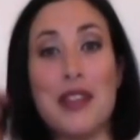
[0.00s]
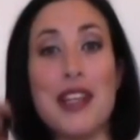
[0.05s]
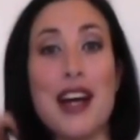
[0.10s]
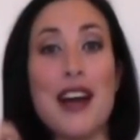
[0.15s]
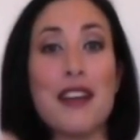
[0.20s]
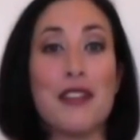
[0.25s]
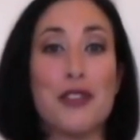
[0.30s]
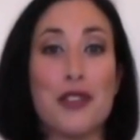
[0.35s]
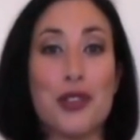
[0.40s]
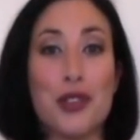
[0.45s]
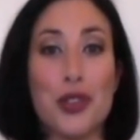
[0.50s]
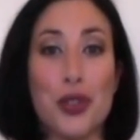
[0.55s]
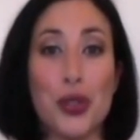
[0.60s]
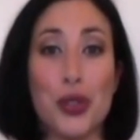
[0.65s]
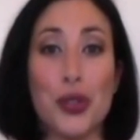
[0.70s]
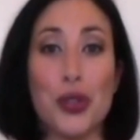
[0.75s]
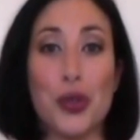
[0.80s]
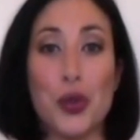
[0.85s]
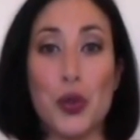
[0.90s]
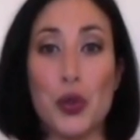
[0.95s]
down
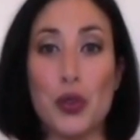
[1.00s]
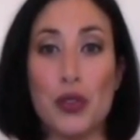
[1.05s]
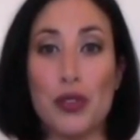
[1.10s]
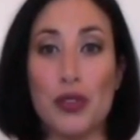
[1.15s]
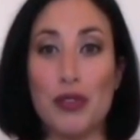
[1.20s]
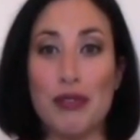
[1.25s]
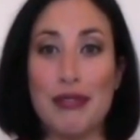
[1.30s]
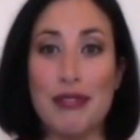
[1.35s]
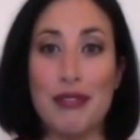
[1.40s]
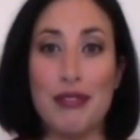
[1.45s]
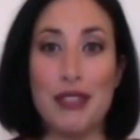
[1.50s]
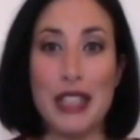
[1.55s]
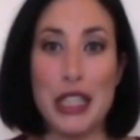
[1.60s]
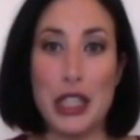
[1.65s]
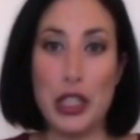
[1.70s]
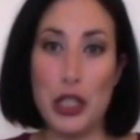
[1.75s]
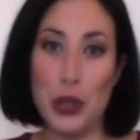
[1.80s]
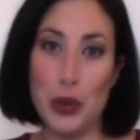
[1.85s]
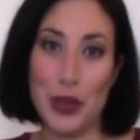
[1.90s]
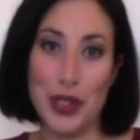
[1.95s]
to
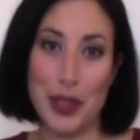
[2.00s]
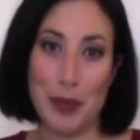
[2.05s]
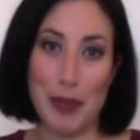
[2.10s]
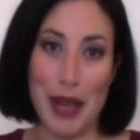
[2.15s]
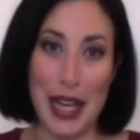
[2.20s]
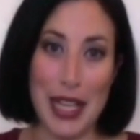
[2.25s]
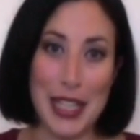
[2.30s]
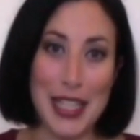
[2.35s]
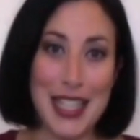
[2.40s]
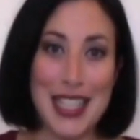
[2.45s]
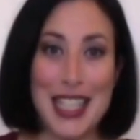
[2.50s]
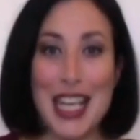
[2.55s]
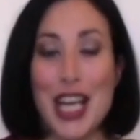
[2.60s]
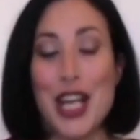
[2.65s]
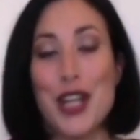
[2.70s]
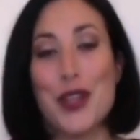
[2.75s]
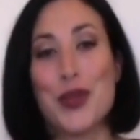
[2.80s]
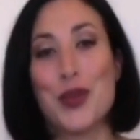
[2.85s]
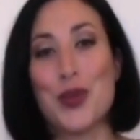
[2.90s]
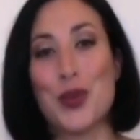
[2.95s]
reduced meds.
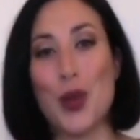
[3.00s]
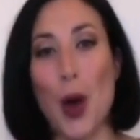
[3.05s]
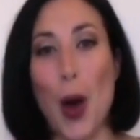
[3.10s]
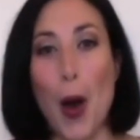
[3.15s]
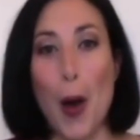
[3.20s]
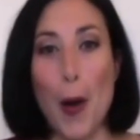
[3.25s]
So